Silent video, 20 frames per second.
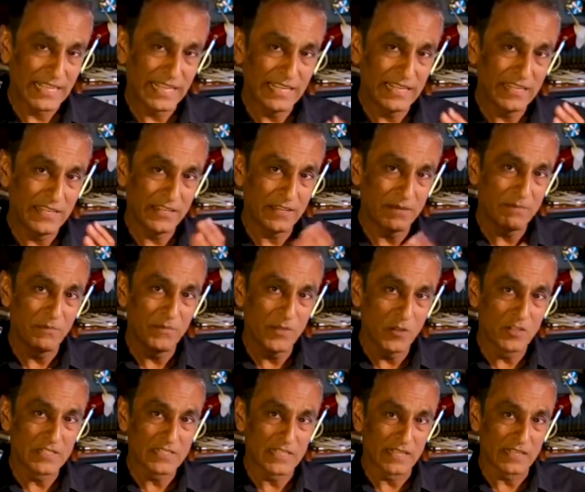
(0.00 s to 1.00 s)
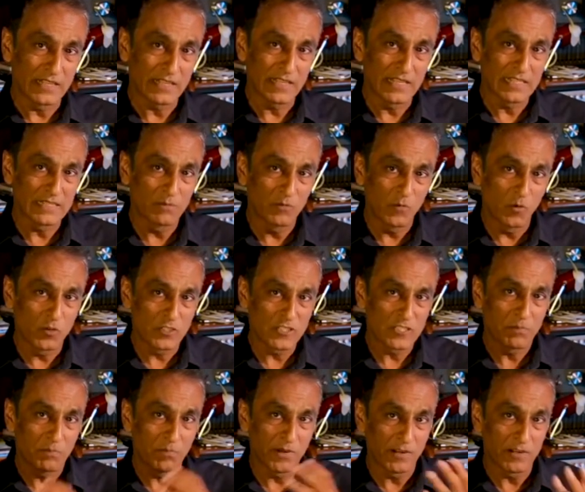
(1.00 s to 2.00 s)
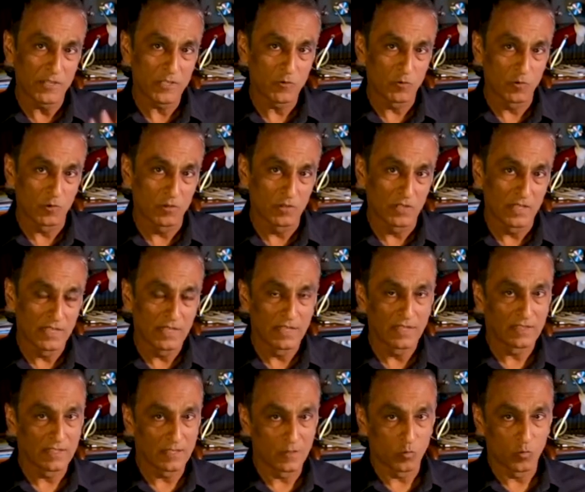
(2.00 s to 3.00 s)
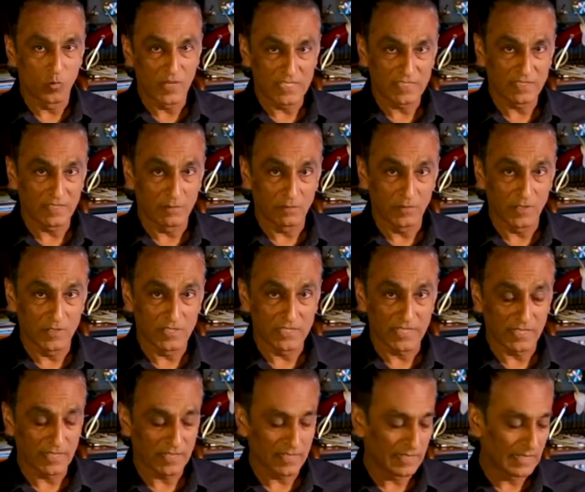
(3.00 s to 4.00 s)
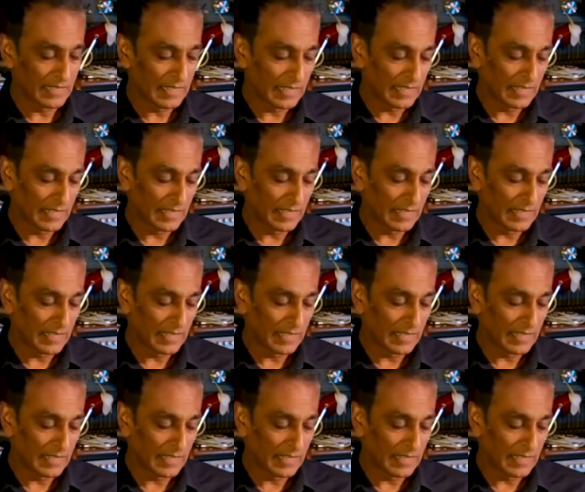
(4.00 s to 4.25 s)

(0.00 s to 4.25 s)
Indian music is more spiritual than Western music.